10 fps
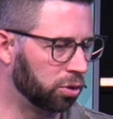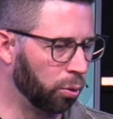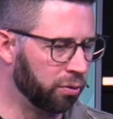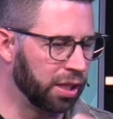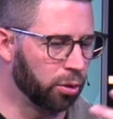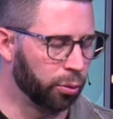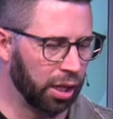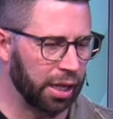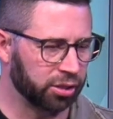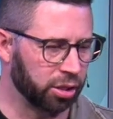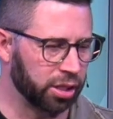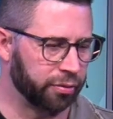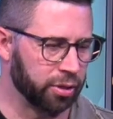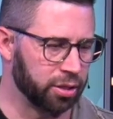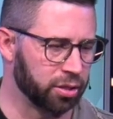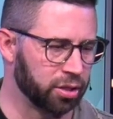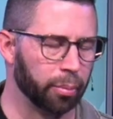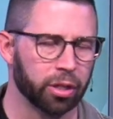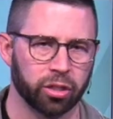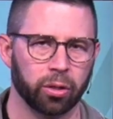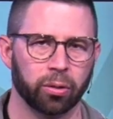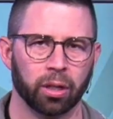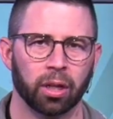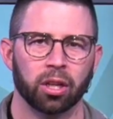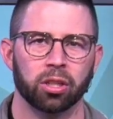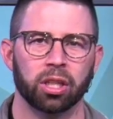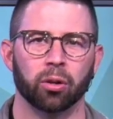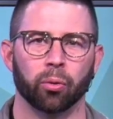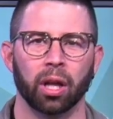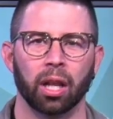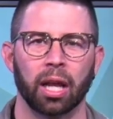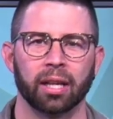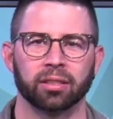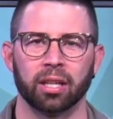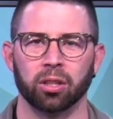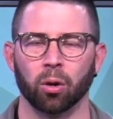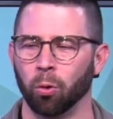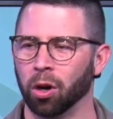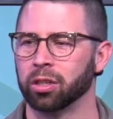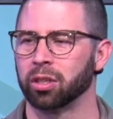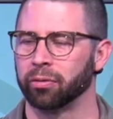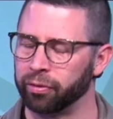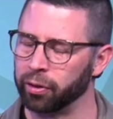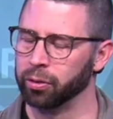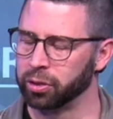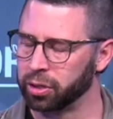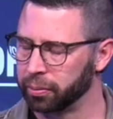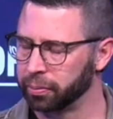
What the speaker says: we need to realize our differences. Number two, you need to realize that your words are fruit.